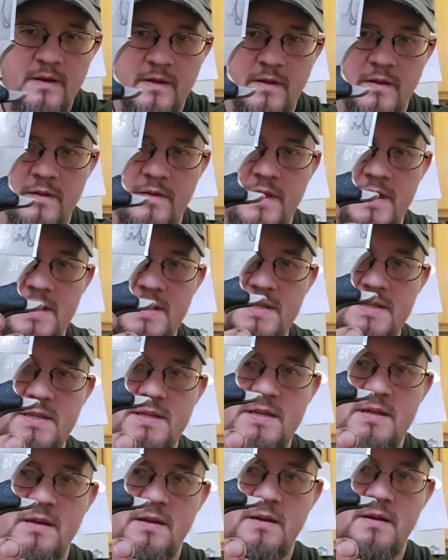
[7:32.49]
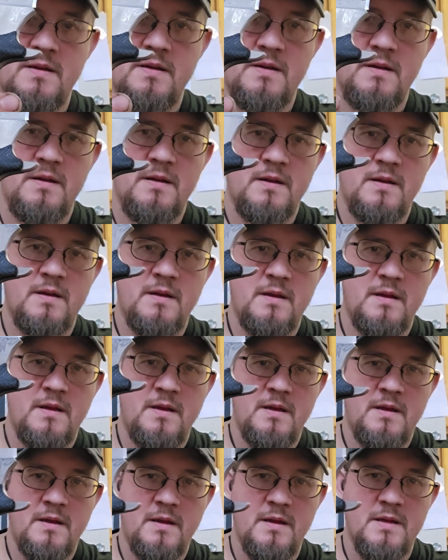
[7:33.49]
This
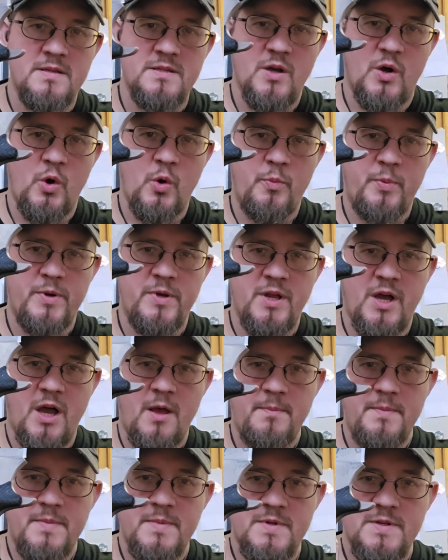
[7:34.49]
is opened up